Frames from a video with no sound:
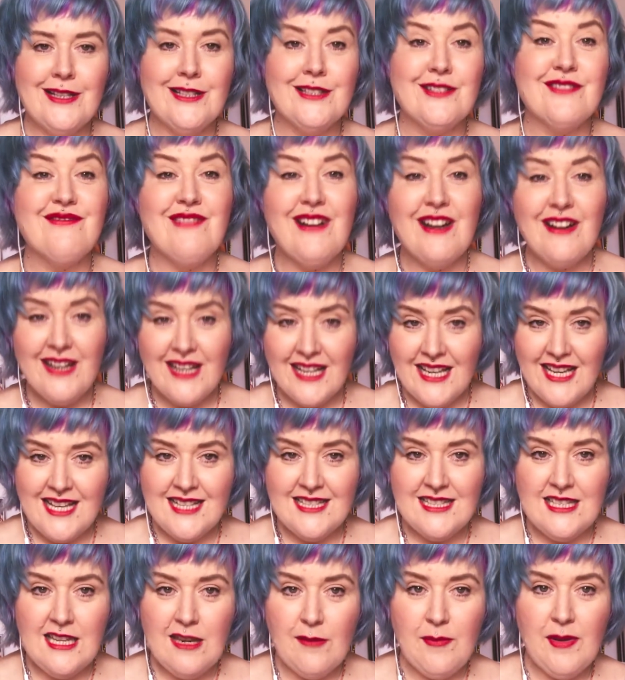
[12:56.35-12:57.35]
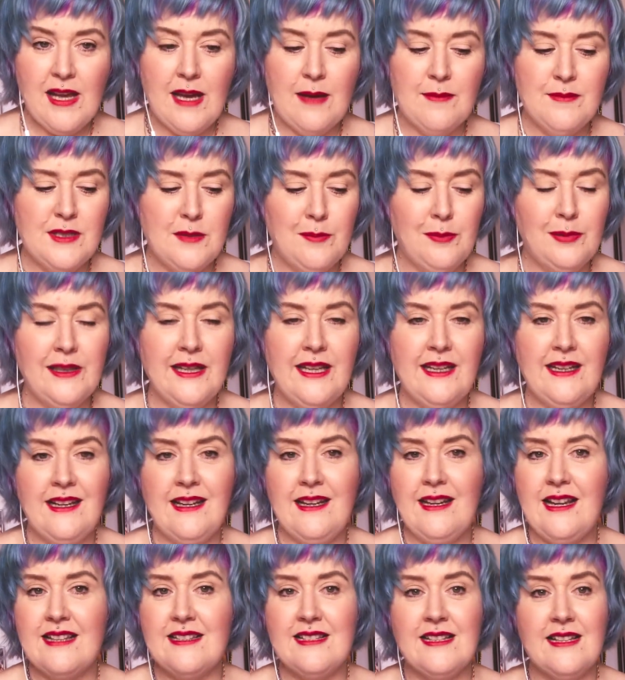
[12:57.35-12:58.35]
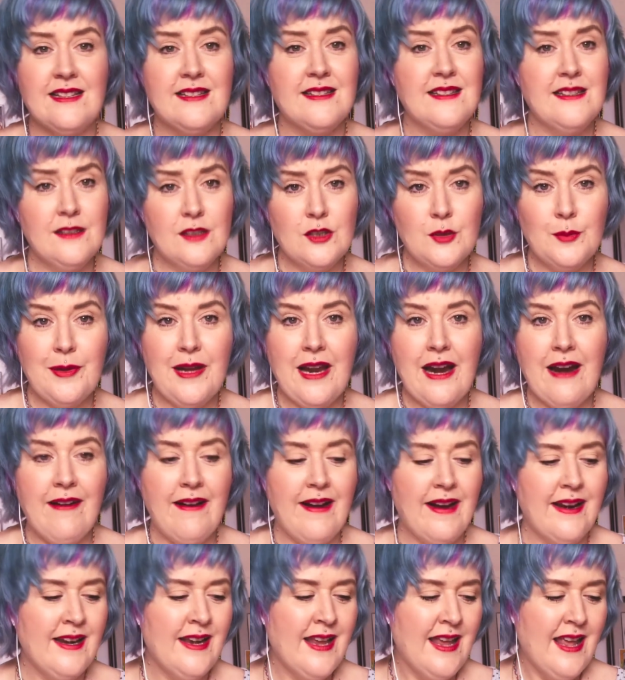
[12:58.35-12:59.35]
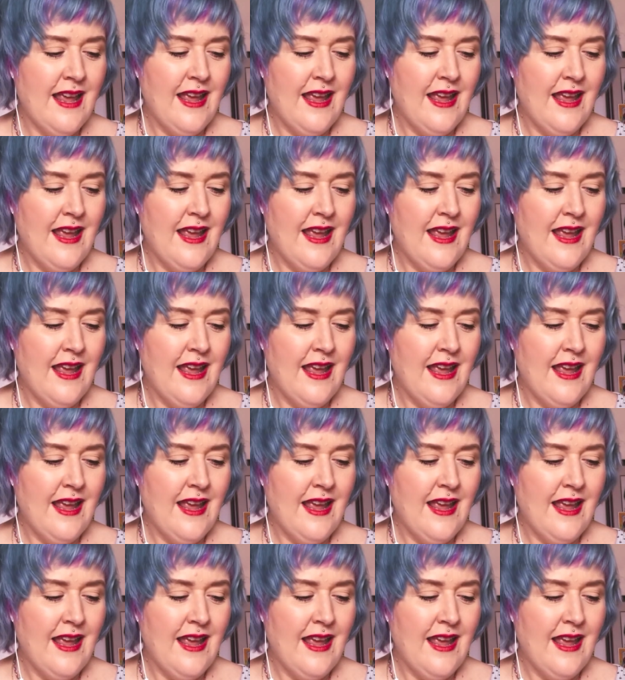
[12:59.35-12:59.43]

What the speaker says: It's very easy to become depleted as a single parent,